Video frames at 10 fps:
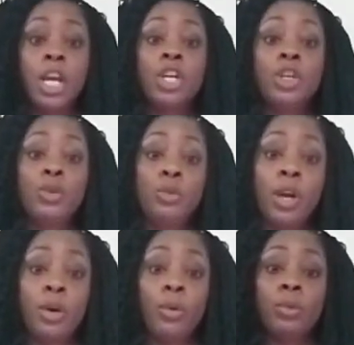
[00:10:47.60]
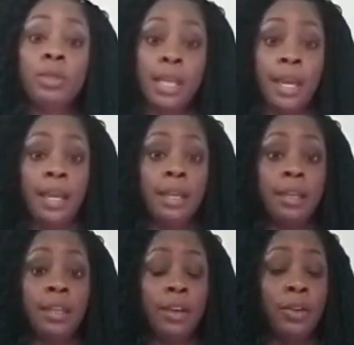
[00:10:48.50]
You don't
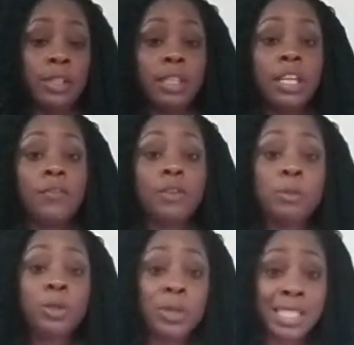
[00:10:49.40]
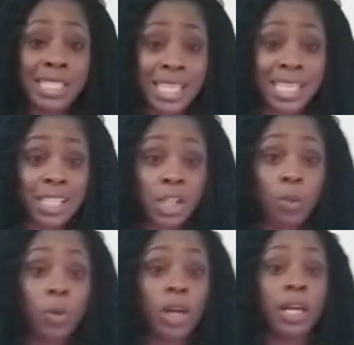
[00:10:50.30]
date. There's a difference between seeing
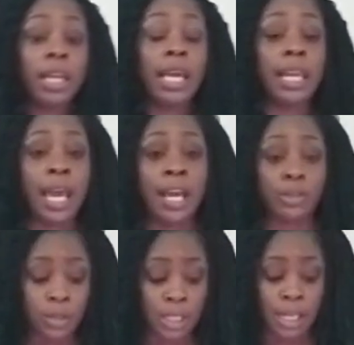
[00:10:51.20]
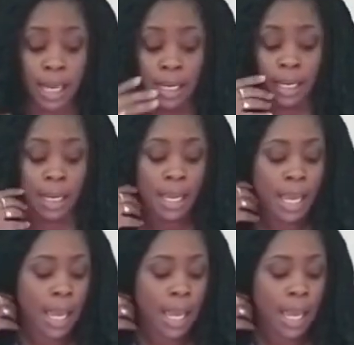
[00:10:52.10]
someone and actually dating.